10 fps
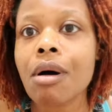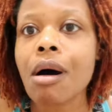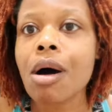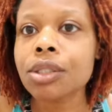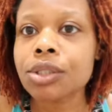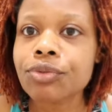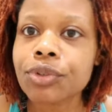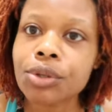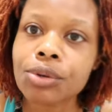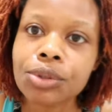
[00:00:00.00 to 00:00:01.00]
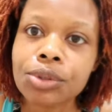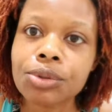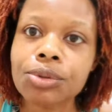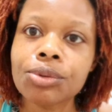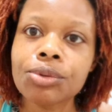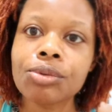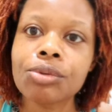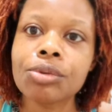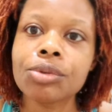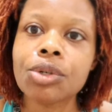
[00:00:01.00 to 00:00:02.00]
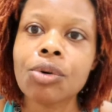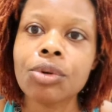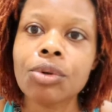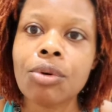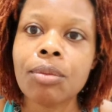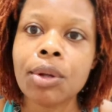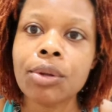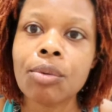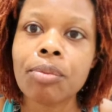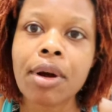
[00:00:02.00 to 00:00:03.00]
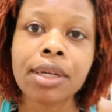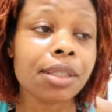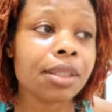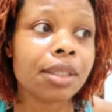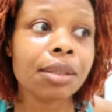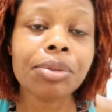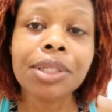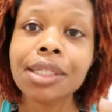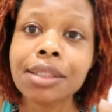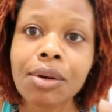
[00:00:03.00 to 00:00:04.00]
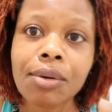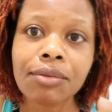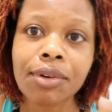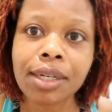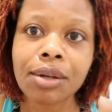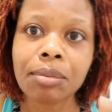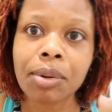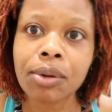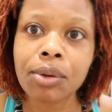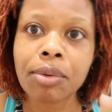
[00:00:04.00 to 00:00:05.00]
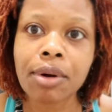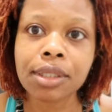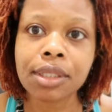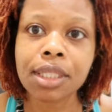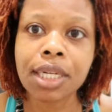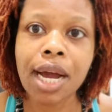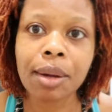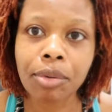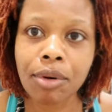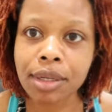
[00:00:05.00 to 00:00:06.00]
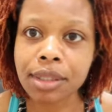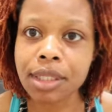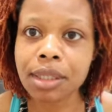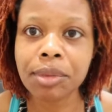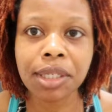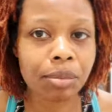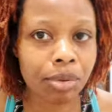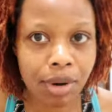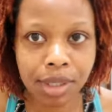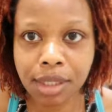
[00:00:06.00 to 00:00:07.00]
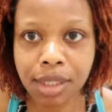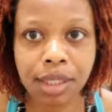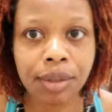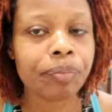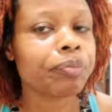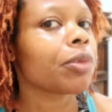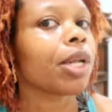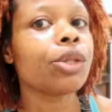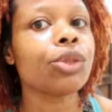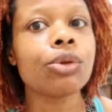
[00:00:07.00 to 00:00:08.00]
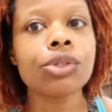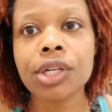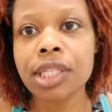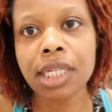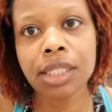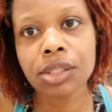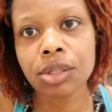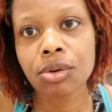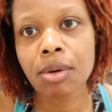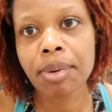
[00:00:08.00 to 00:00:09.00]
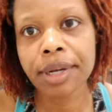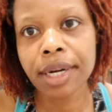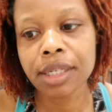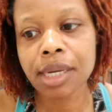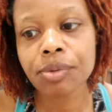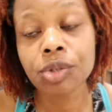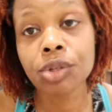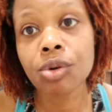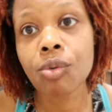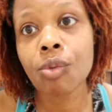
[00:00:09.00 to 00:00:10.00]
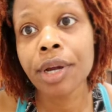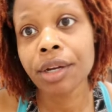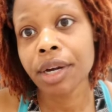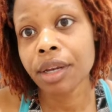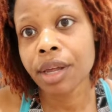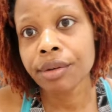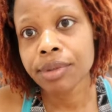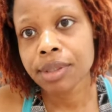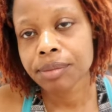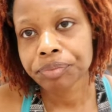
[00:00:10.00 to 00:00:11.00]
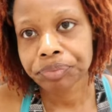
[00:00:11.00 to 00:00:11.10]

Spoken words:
Also, for those who don't know about low porosity, please go and find out about low porosity, high porosity, medium porosity. Those are good things to know about your hair type, so you know what your hair loves